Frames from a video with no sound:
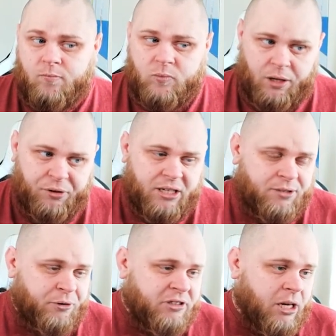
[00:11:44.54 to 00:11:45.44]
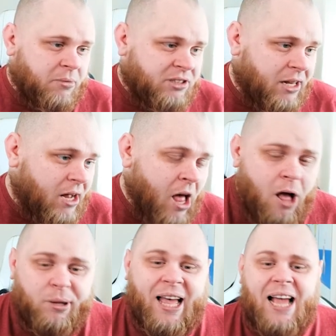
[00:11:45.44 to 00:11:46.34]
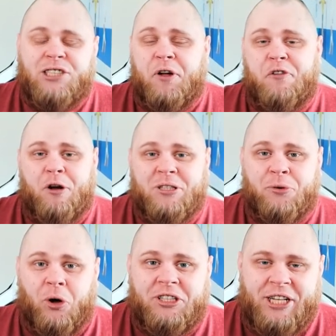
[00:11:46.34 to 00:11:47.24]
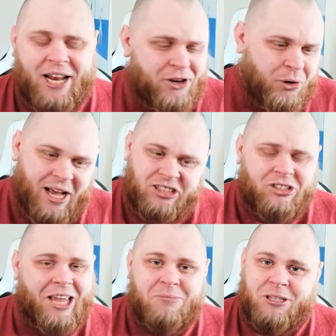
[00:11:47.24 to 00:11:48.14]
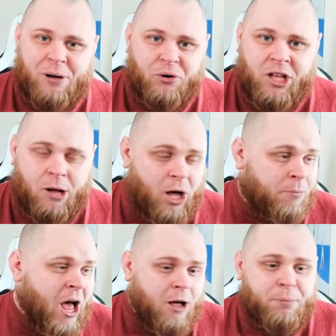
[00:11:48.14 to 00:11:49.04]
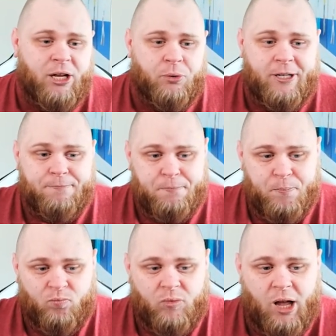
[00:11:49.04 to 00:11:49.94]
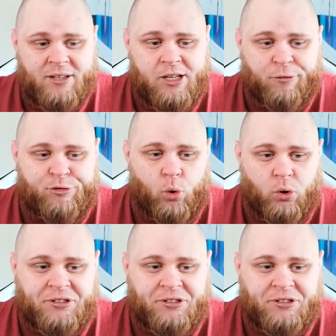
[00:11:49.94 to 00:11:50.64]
I think that's the first time I've said that. But guys, thank you very much for watching. Newcastle game's about to come up. By the way, I did a vote